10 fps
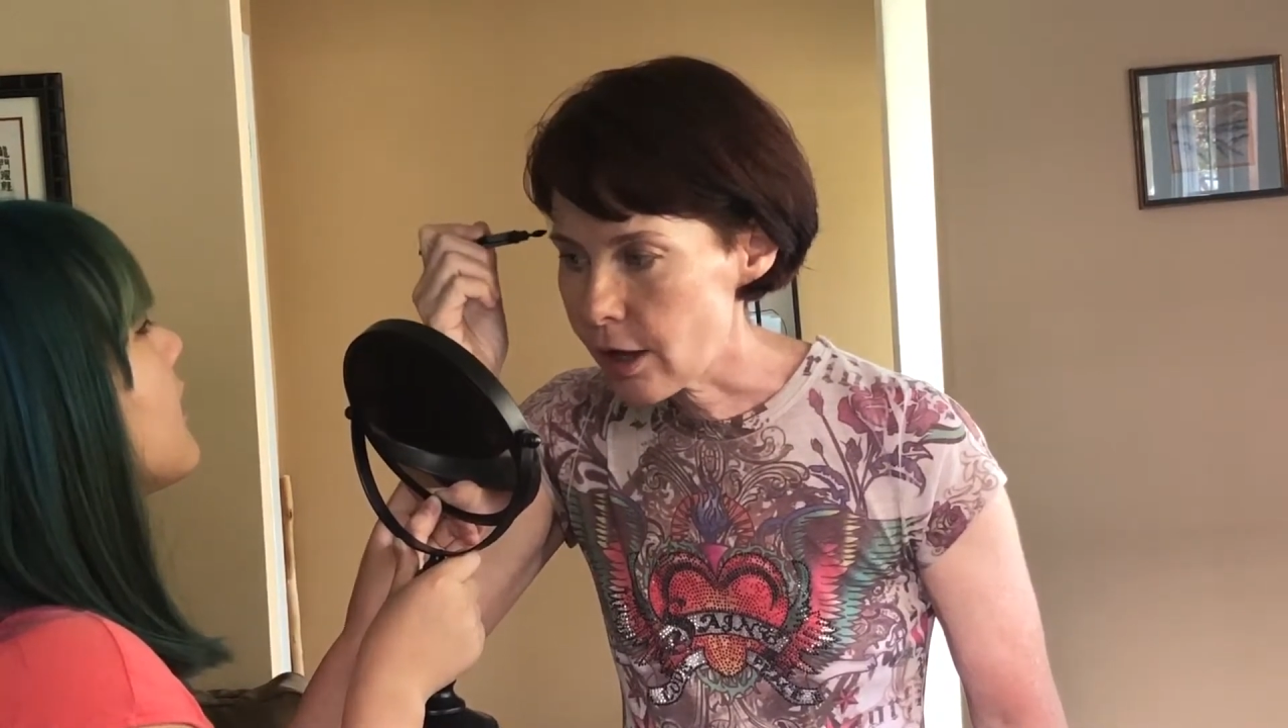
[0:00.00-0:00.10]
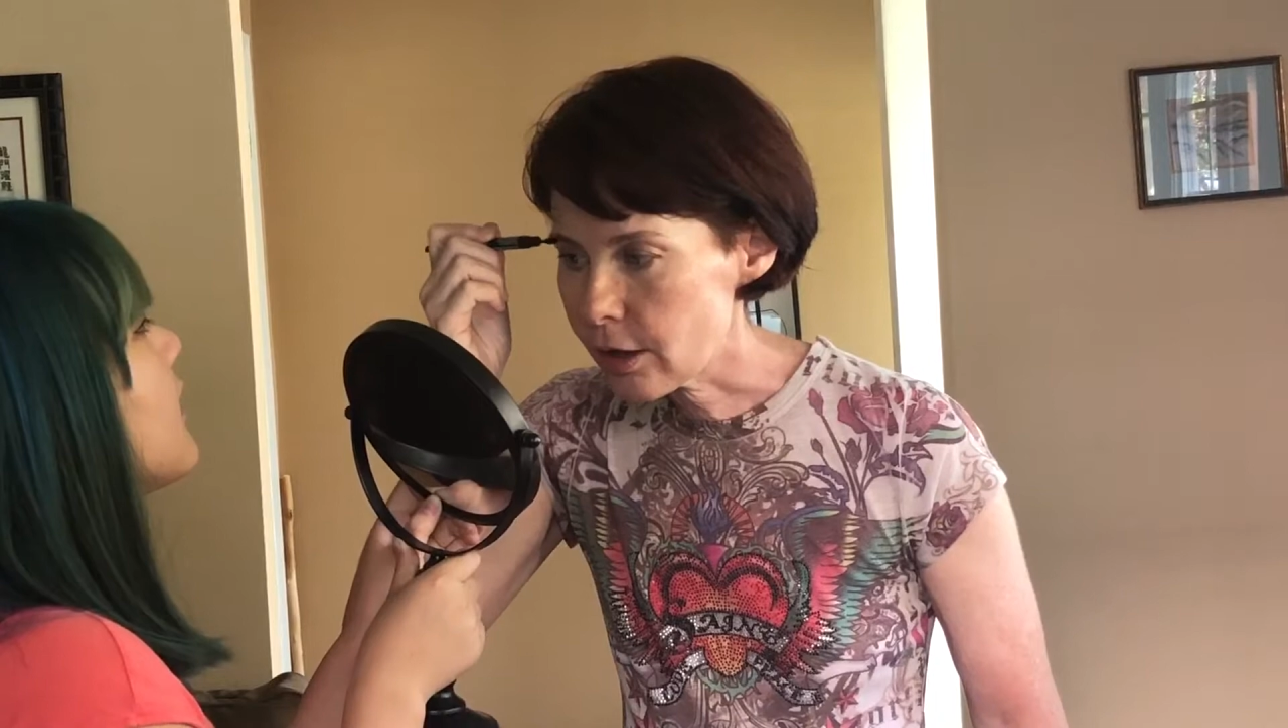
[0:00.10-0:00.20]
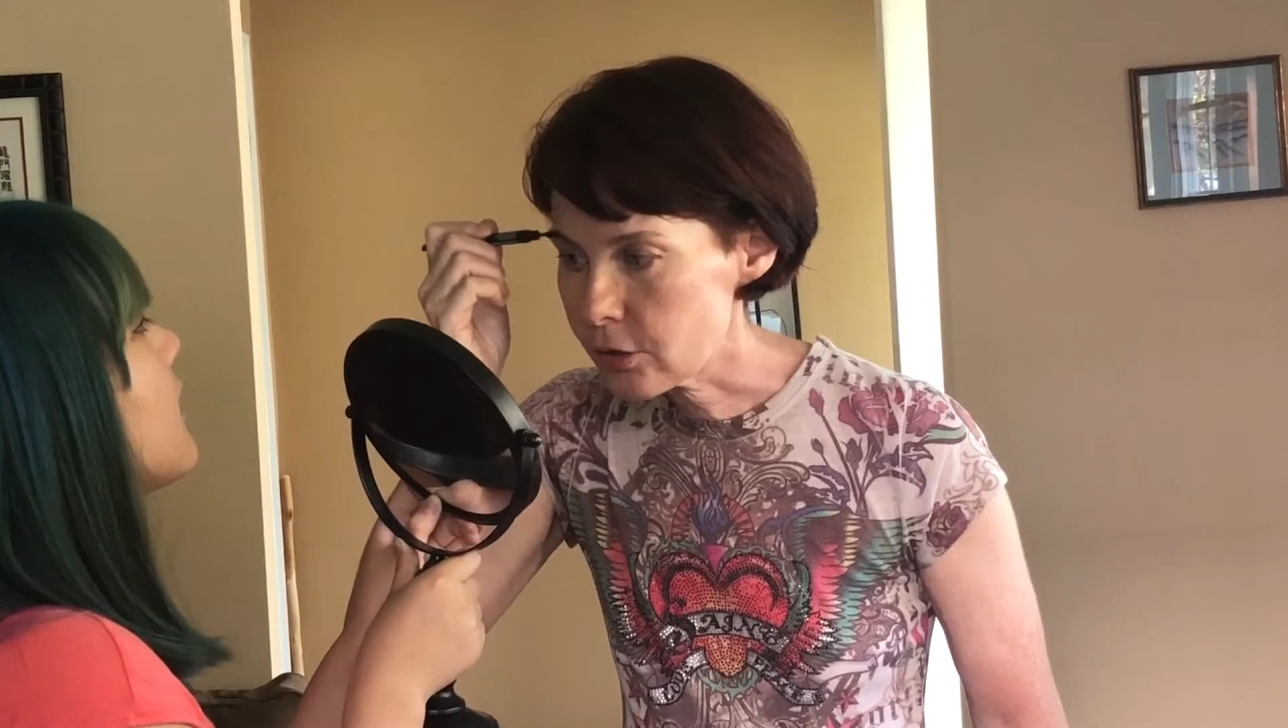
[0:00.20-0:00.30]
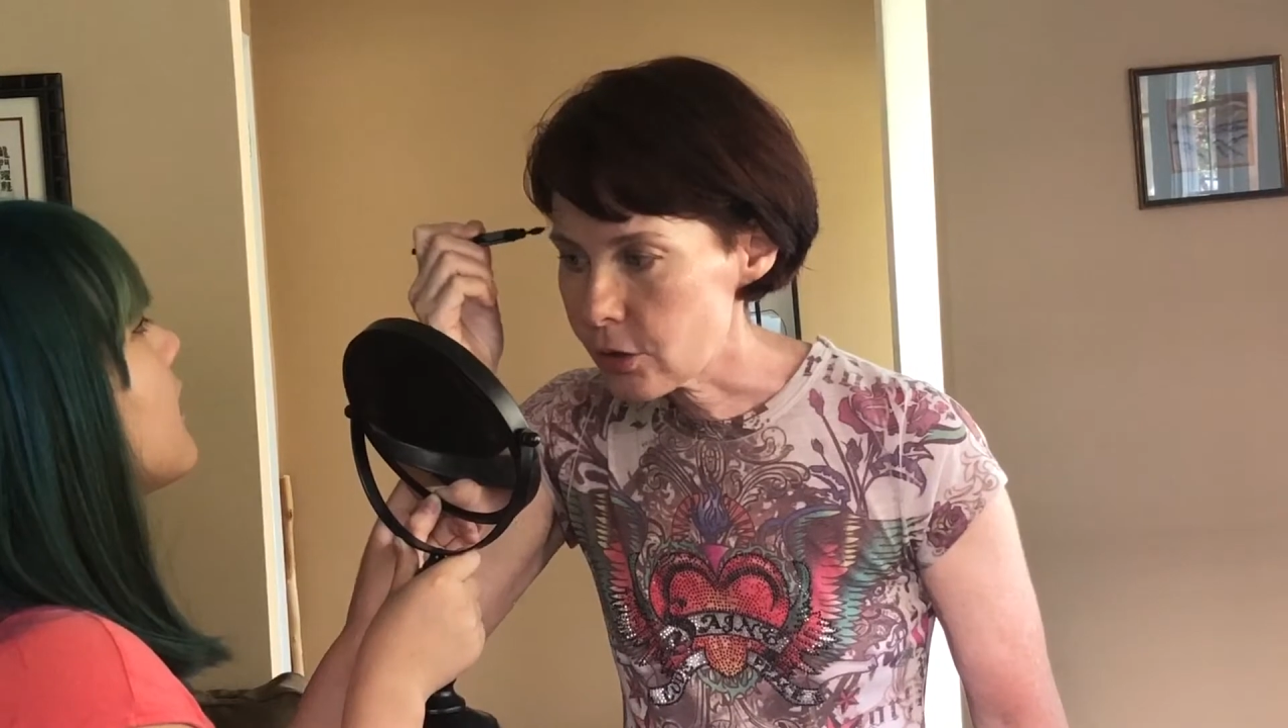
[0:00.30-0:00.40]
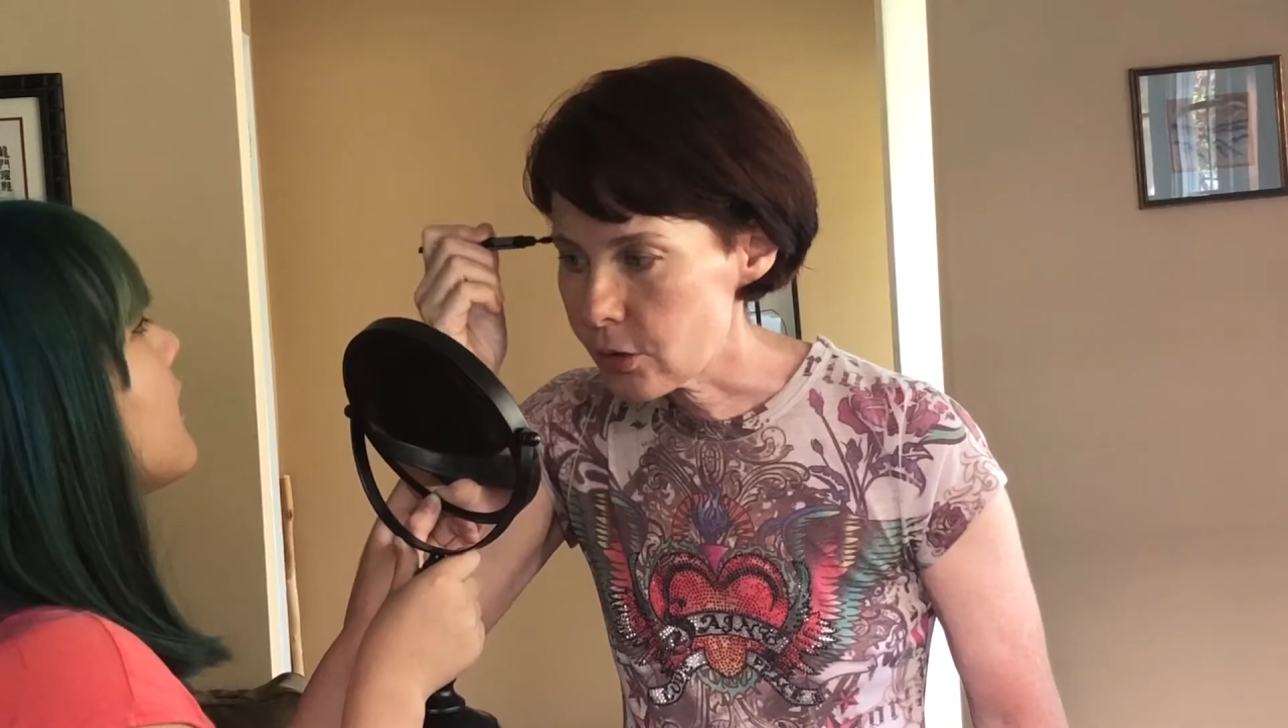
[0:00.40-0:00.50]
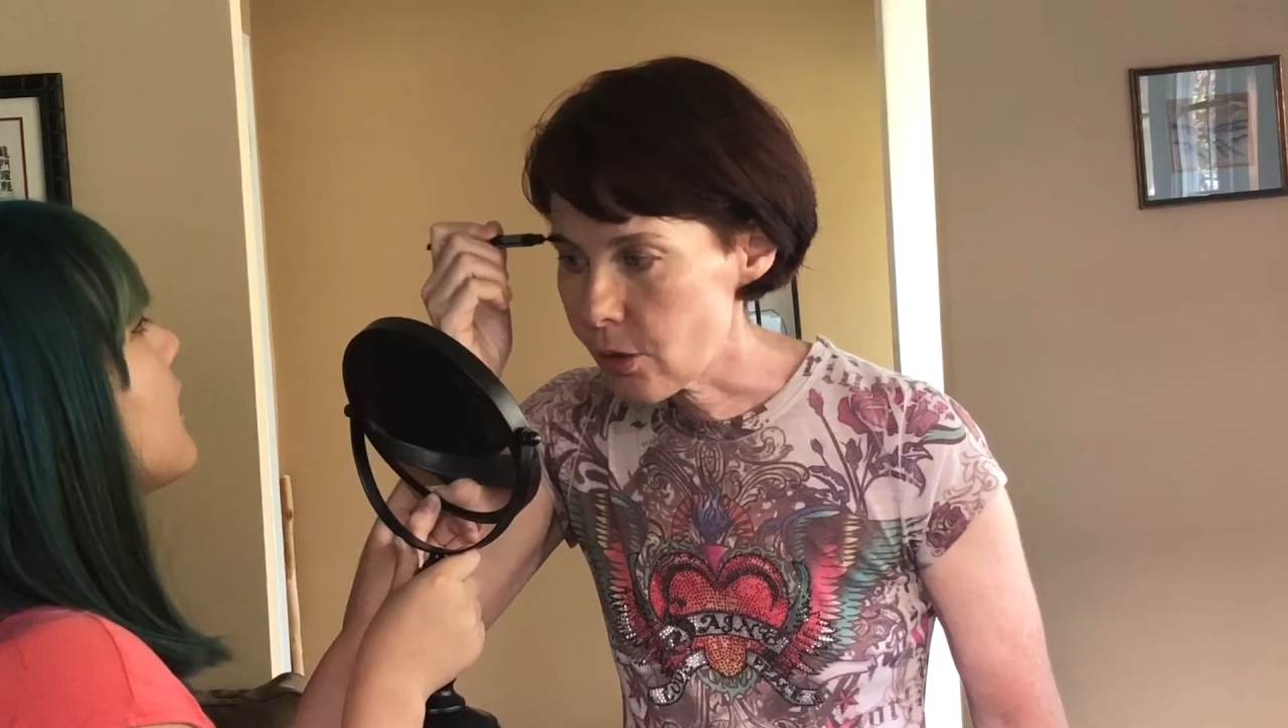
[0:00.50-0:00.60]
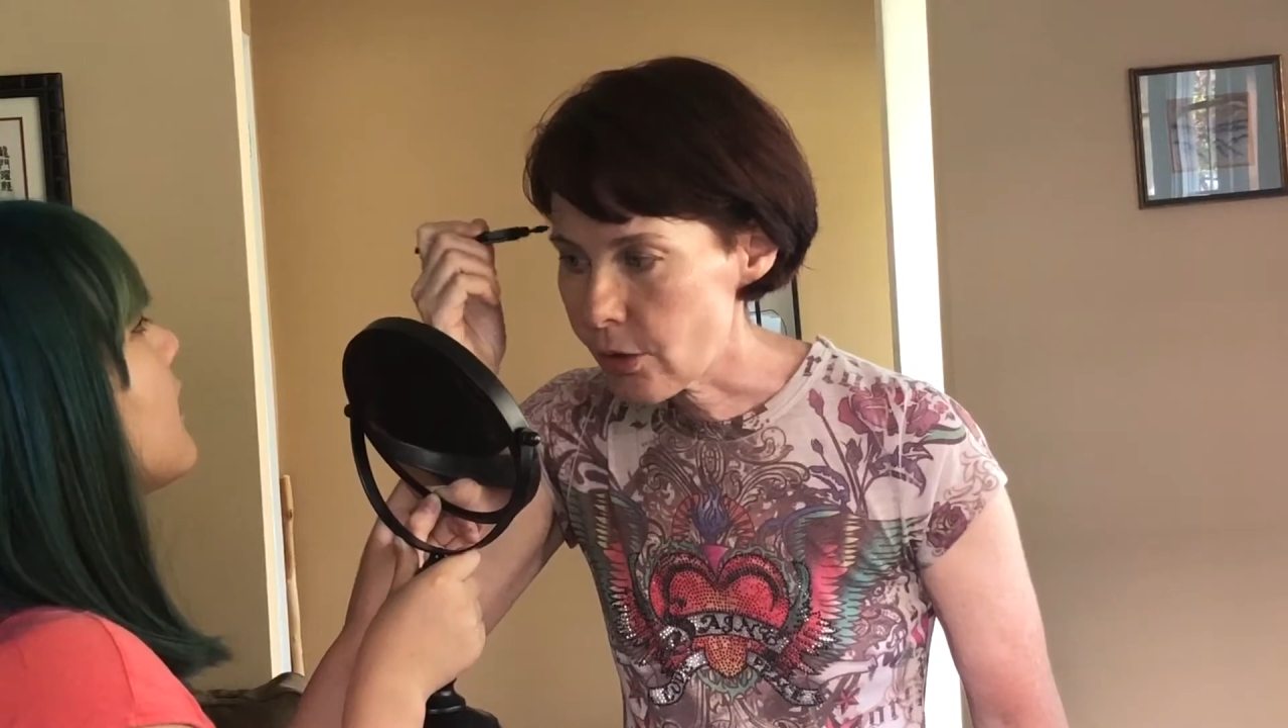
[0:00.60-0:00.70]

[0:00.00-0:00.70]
I'll show you all